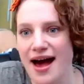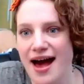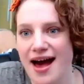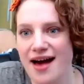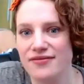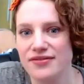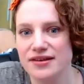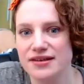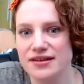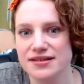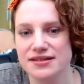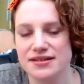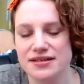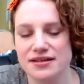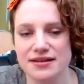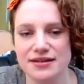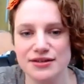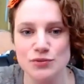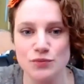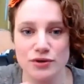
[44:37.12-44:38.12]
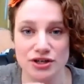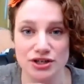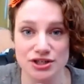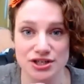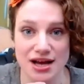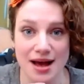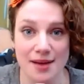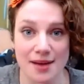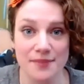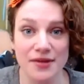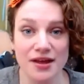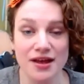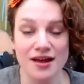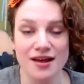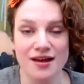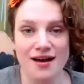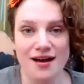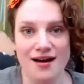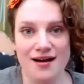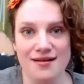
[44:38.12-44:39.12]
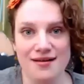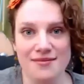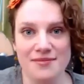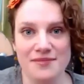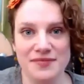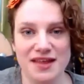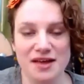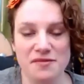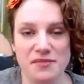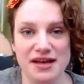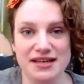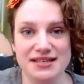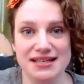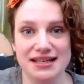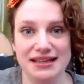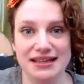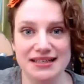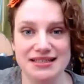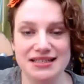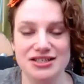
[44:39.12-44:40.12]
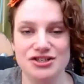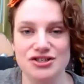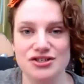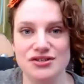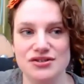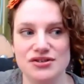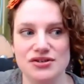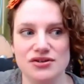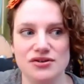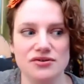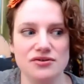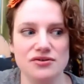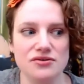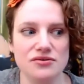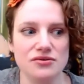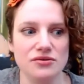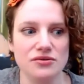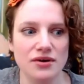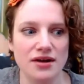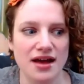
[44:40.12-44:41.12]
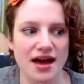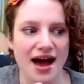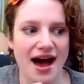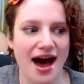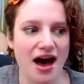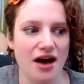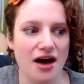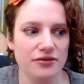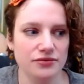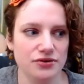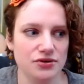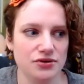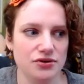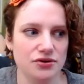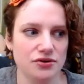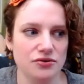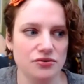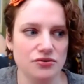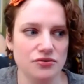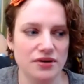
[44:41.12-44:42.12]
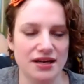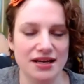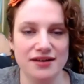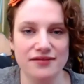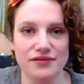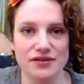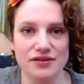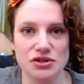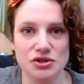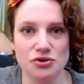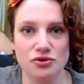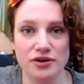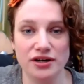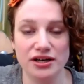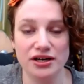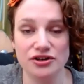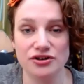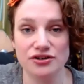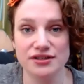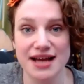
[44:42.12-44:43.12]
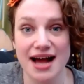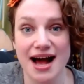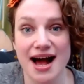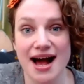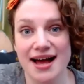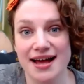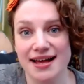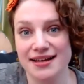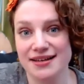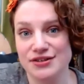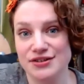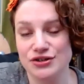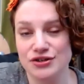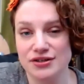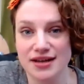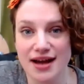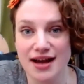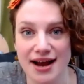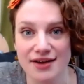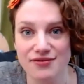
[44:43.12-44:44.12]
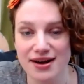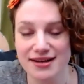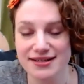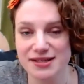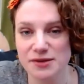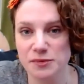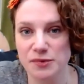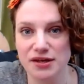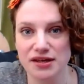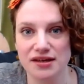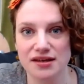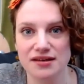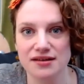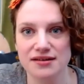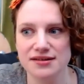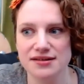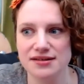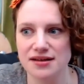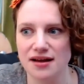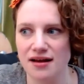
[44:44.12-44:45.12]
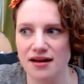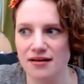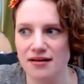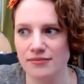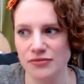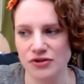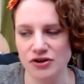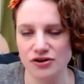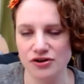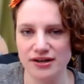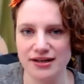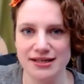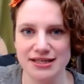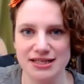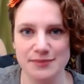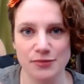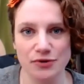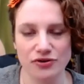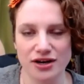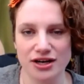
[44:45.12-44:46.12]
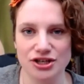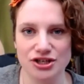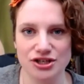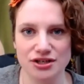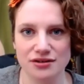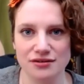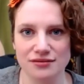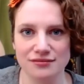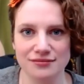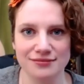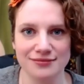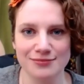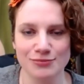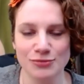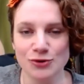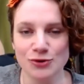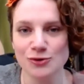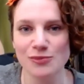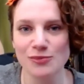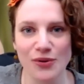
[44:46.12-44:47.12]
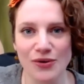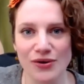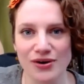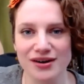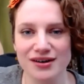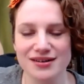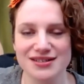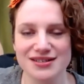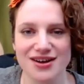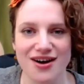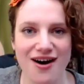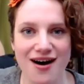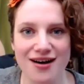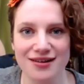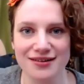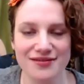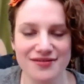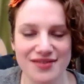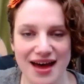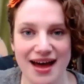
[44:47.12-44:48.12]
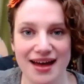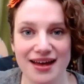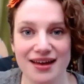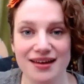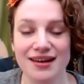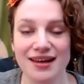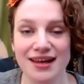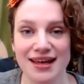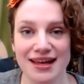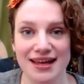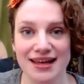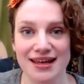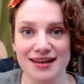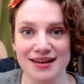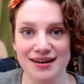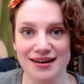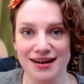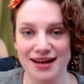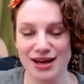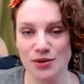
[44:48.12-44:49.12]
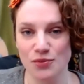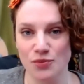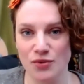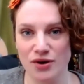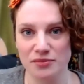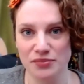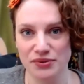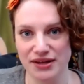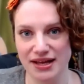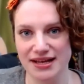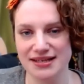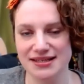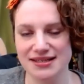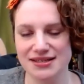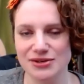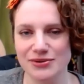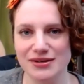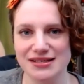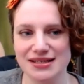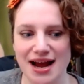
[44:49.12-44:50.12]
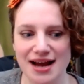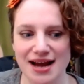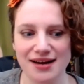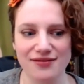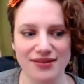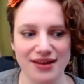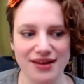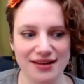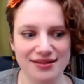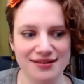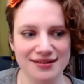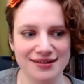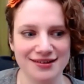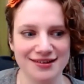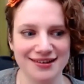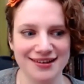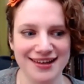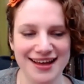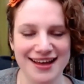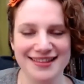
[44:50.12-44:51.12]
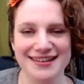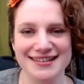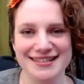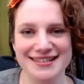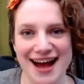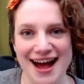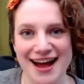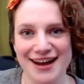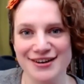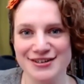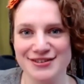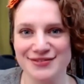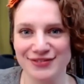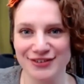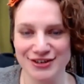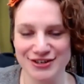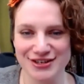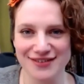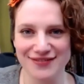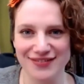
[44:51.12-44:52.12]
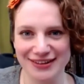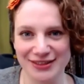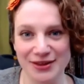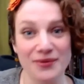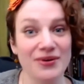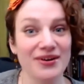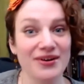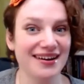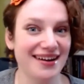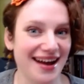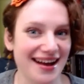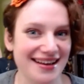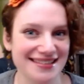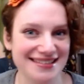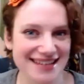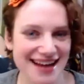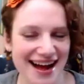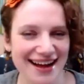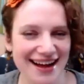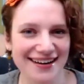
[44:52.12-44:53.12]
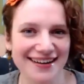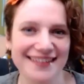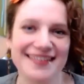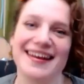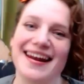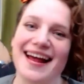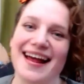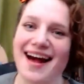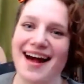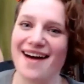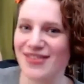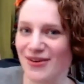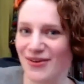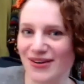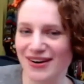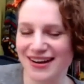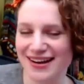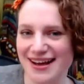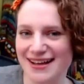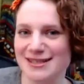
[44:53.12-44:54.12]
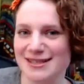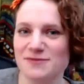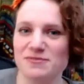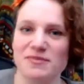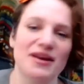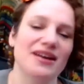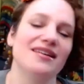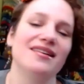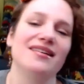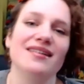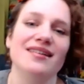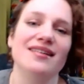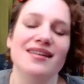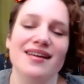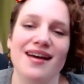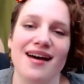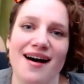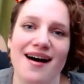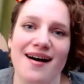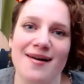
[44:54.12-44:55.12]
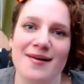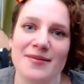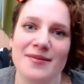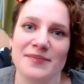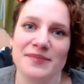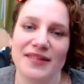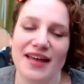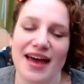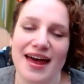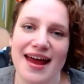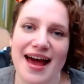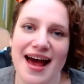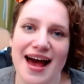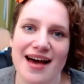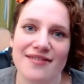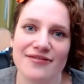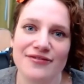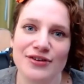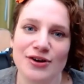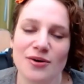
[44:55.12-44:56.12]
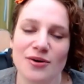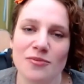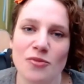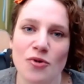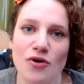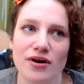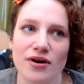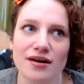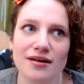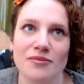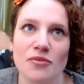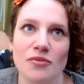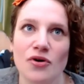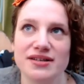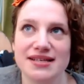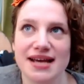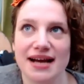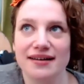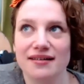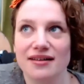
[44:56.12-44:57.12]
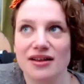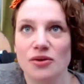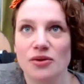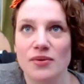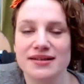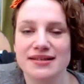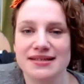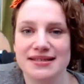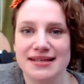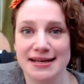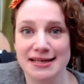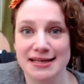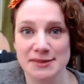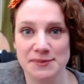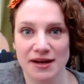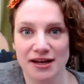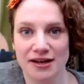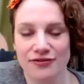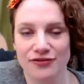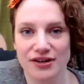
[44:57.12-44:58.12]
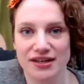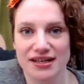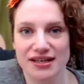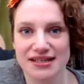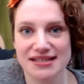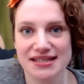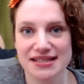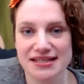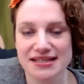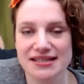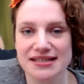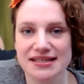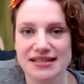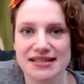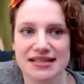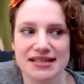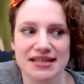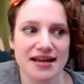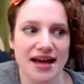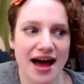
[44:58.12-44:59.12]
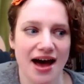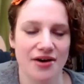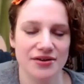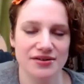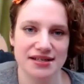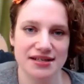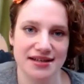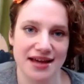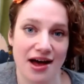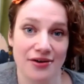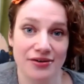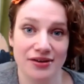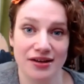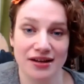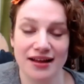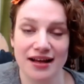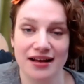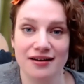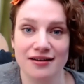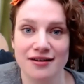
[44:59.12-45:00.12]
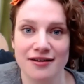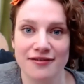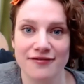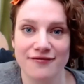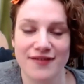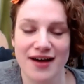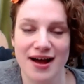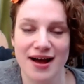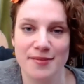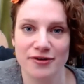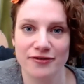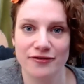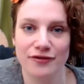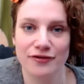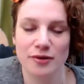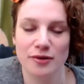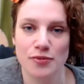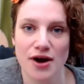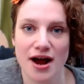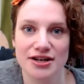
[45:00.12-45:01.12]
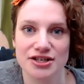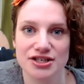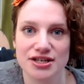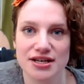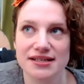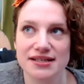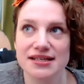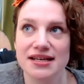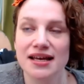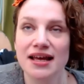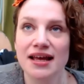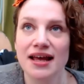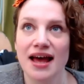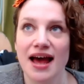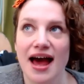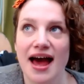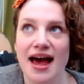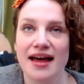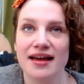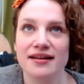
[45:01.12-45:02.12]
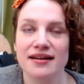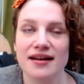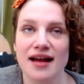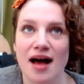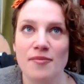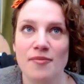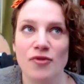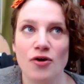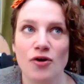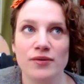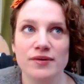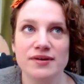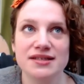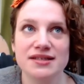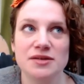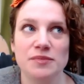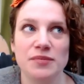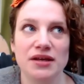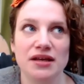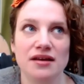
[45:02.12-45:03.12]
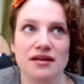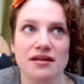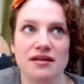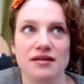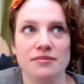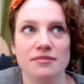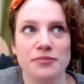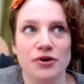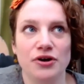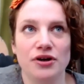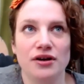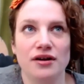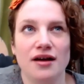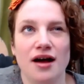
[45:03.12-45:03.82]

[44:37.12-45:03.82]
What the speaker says: I have this workshop that basically teaches you how to inventory your dyes, your dye recipes, your inspiration mood boards, all of that in one place. So it's kind of like the dyer's version of like the organized dyer, and then I have the organized spinner. And I have, you know, more technical ones like spinning for consistency, how to calculate enough fiber for a project. And I'm going to be putting up, I